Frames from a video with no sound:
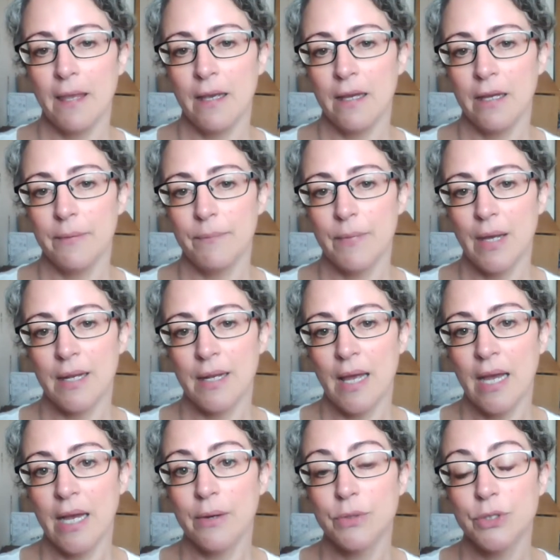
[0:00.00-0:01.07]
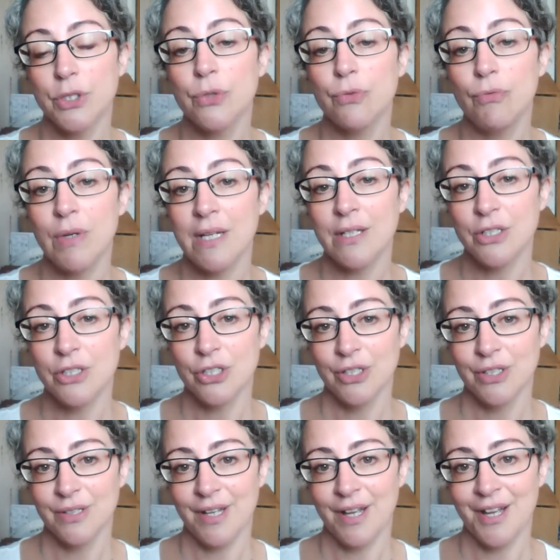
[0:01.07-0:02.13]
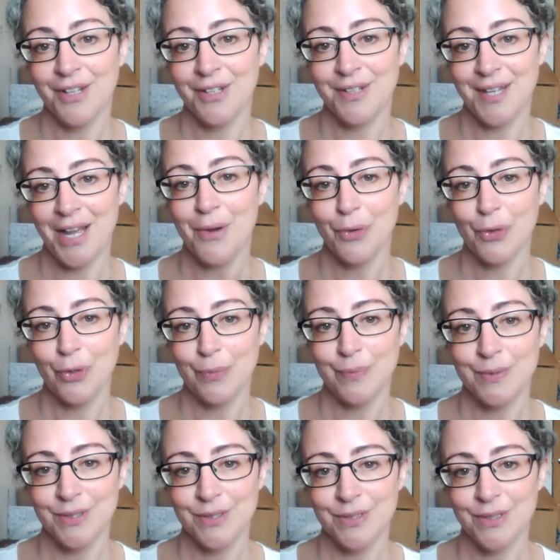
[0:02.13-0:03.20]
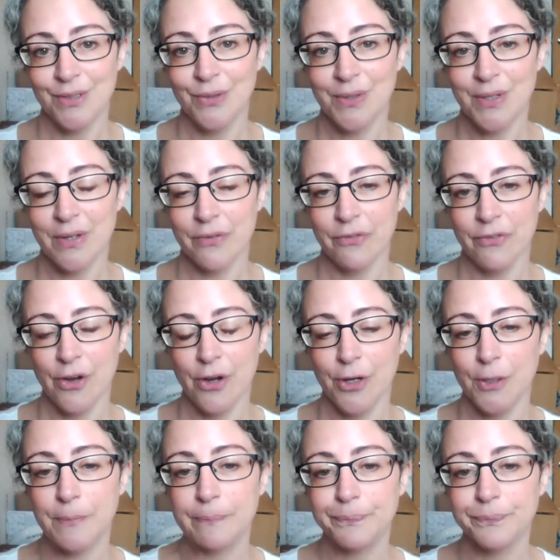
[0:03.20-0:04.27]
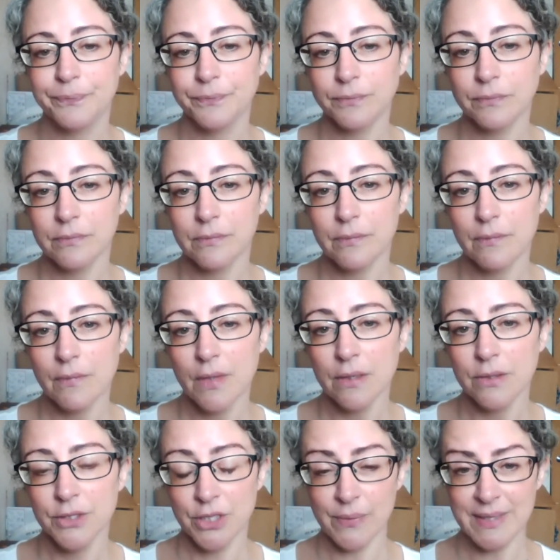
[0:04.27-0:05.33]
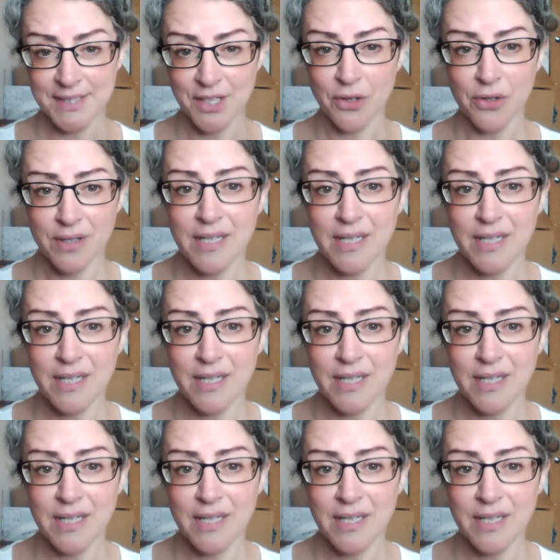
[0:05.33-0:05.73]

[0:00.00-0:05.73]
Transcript: um, and how to reach uh, the outcomes that they're looking for. So, as an